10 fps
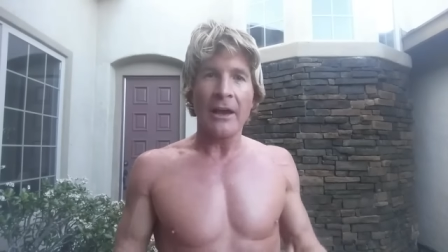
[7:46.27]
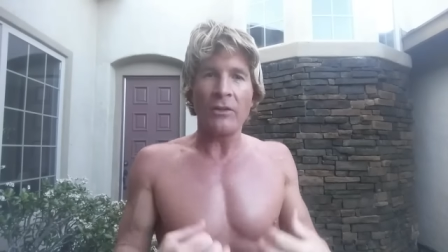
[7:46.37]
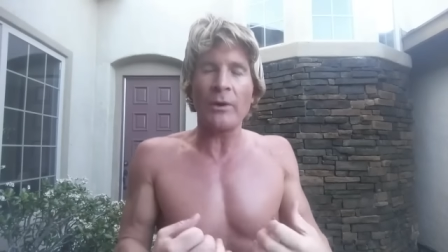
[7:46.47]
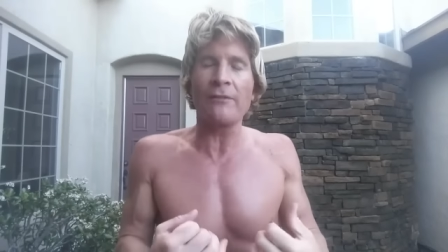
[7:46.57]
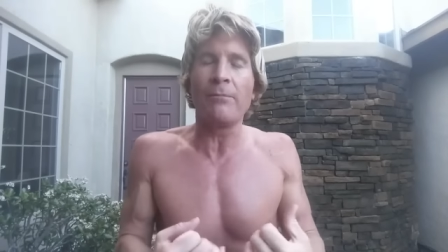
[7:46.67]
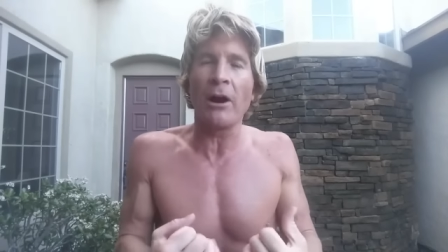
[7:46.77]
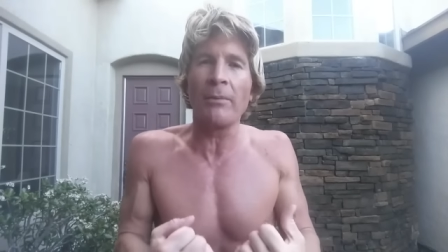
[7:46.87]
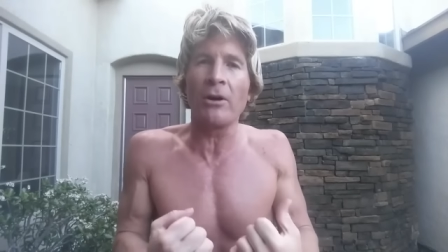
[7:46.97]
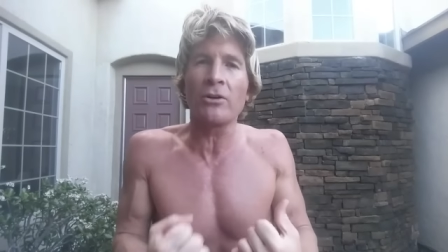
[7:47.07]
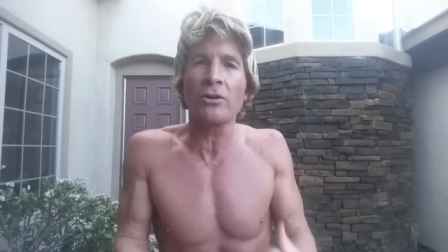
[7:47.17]
And then we have
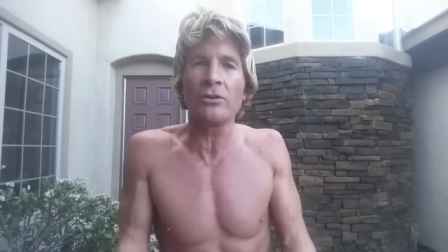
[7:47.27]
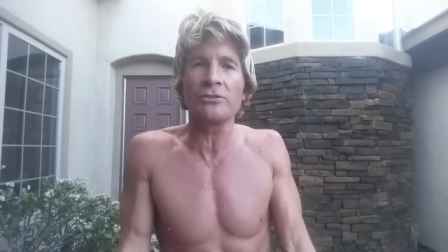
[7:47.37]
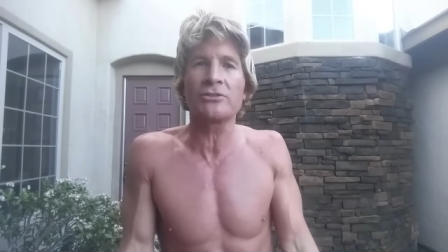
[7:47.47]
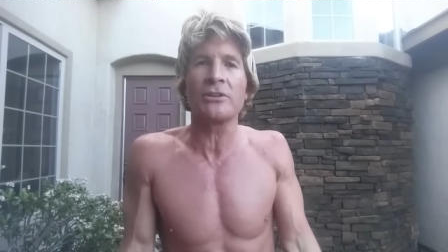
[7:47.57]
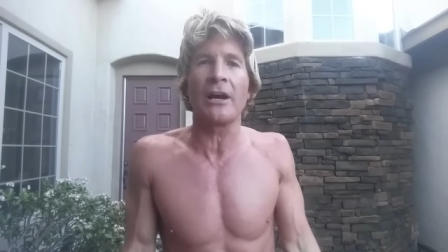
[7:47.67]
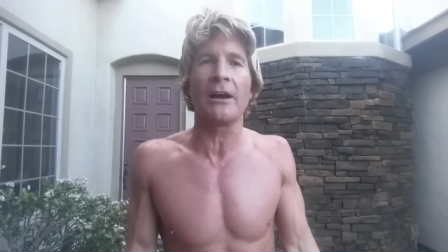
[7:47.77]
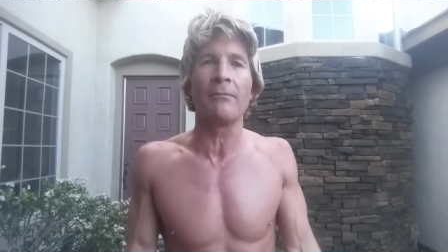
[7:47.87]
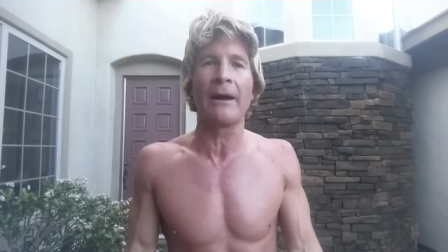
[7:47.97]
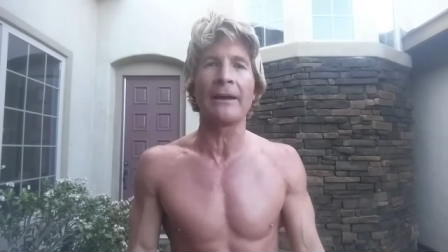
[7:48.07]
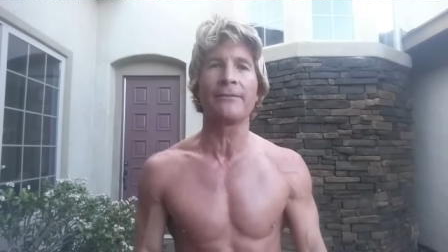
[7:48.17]
barbell curls,
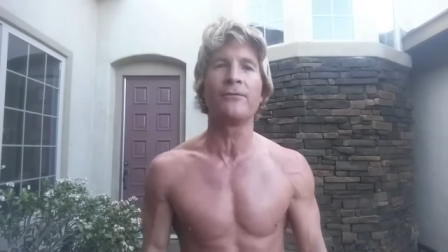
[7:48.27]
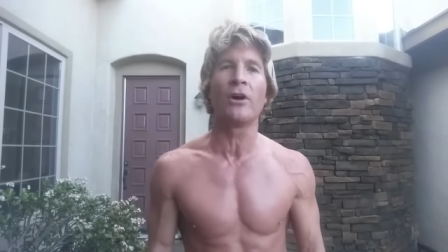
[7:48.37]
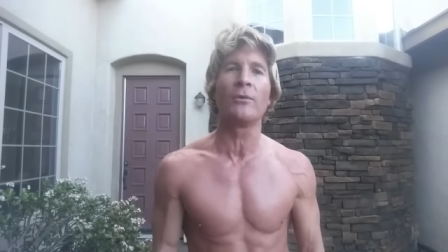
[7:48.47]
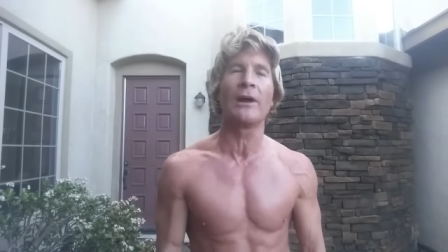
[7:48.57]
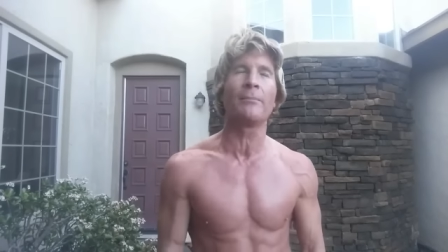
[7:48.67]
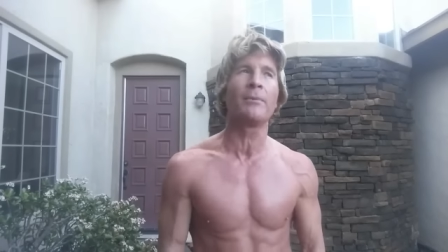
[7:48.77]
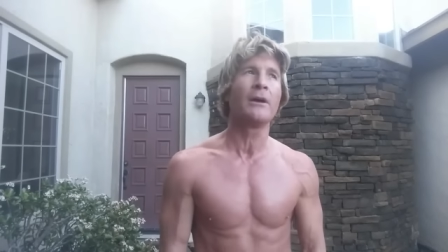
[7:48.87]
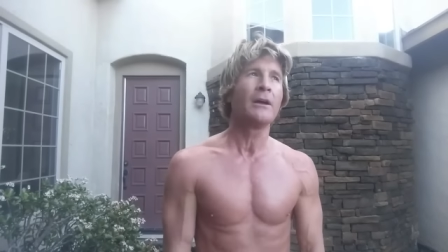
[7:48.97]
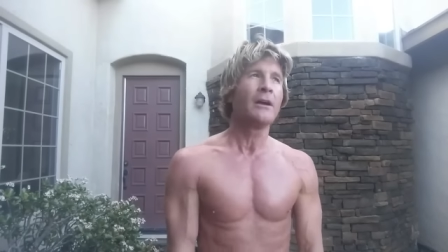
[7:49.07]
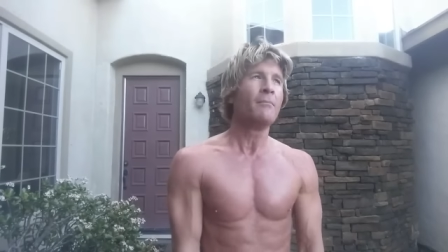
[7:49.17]
uh, my four
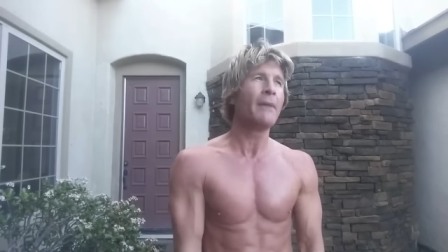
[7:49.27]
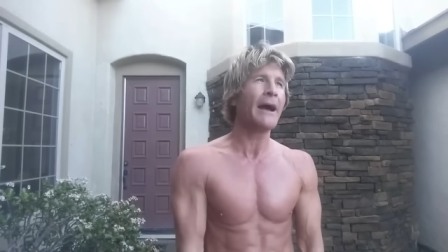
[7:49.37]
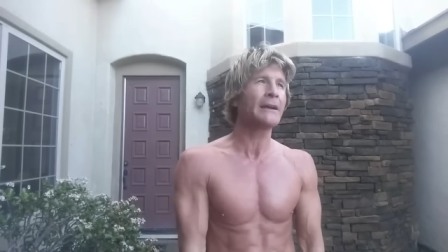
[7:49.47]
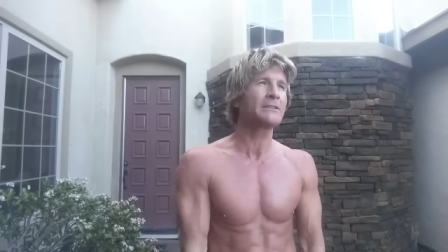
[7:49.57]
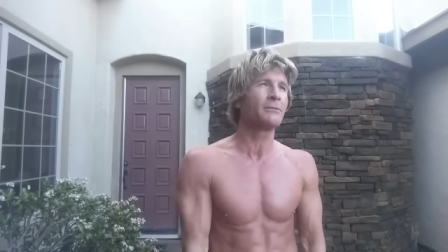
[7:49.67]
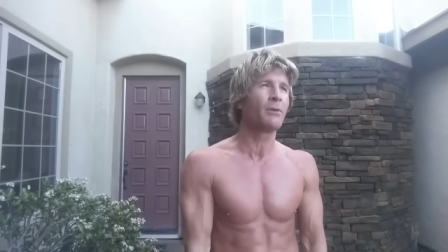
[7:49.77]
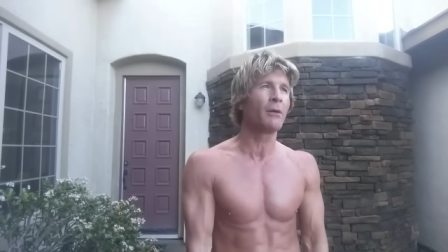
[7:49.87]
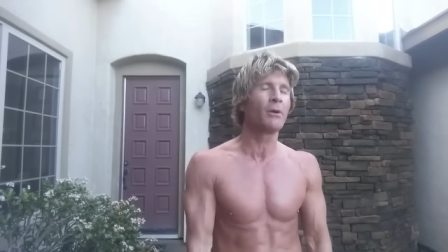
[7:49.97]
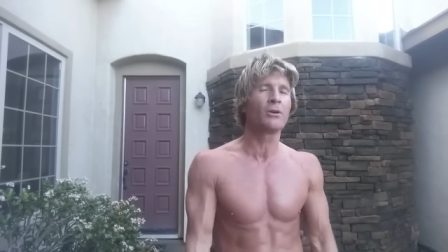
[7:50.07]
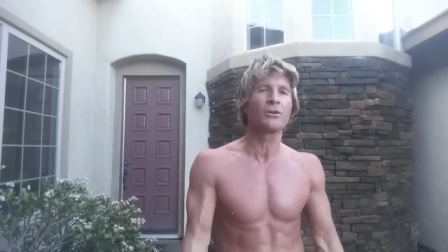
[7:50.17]
rep max on
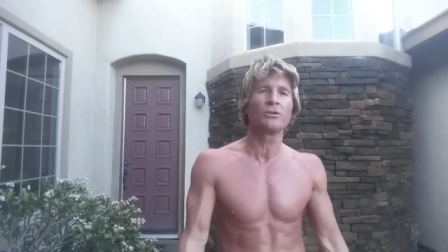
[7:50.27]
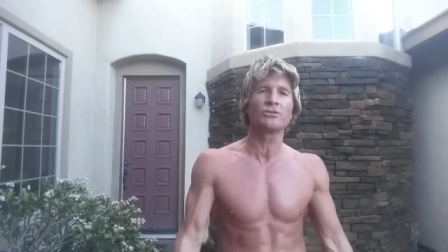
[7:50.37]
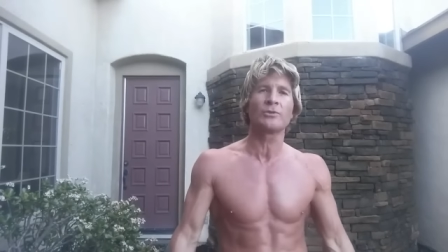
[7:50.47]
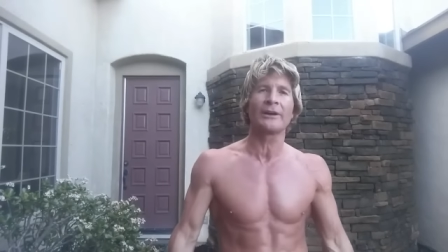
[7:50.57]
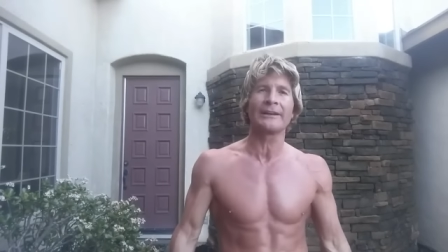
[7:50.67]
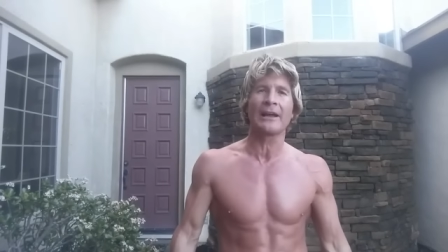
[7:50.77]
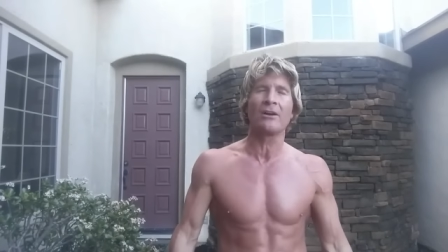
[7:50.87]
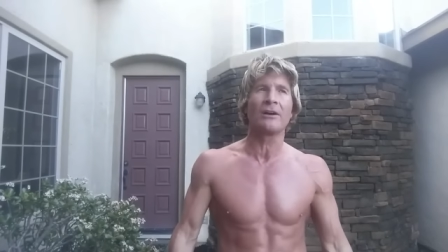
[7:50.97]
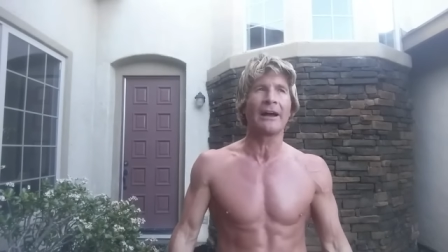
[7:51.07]
barbell curls right now.